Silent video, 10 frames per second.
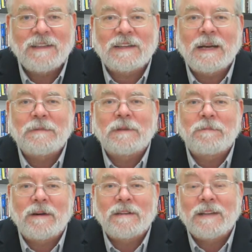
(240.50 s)
it comes
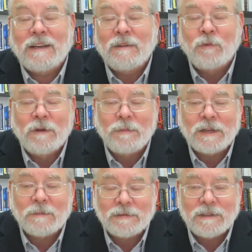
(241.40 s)
apart that it won't be
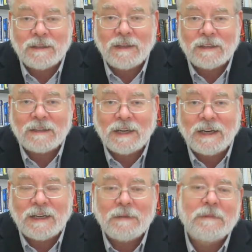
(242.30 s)
completed on
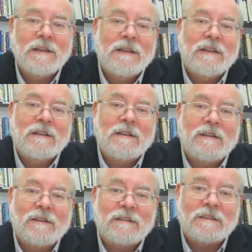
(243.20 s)
time.
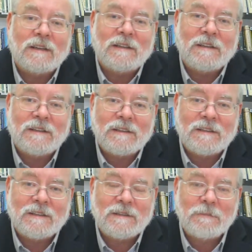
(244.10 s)
There's
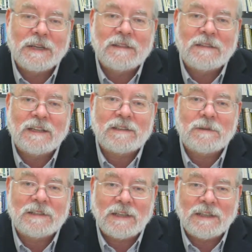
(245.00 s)
big
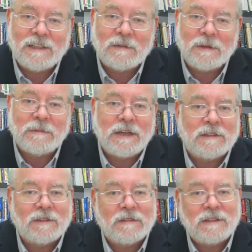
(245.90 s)
adjustments that need to be made.
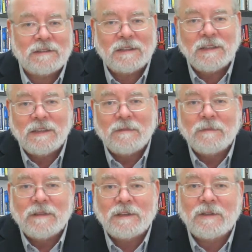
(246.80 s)
So
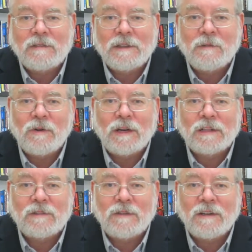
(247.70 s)
this early warning
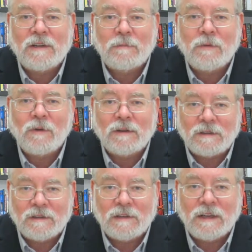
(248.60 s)
is very
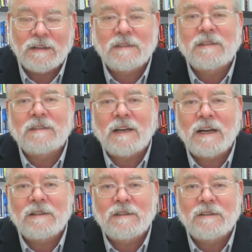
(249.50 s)
important, and this is
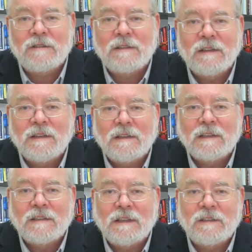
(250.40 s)
tied to
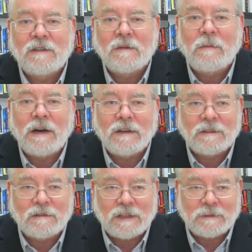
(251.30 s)
continual
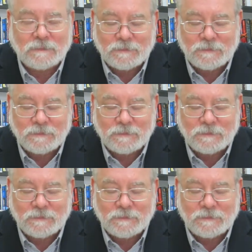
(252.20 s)
monitoring.